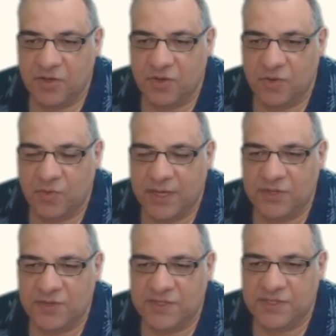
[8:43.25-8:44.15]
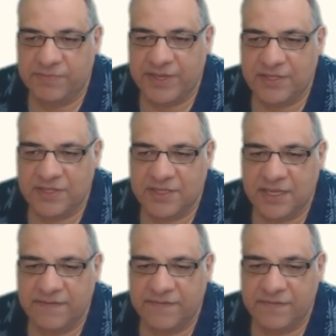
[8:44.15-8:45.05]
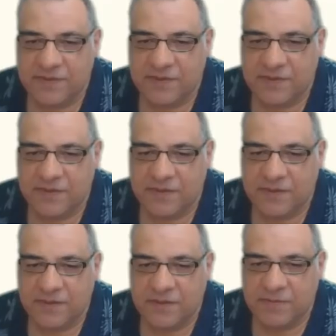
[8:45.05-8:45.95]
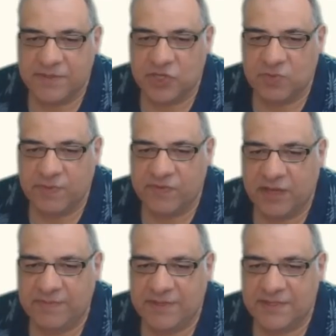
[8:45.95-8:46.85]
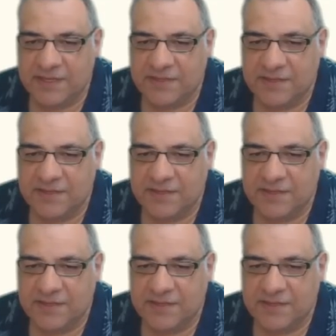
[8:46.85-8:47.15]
white uses a pin to save the position with knight b6.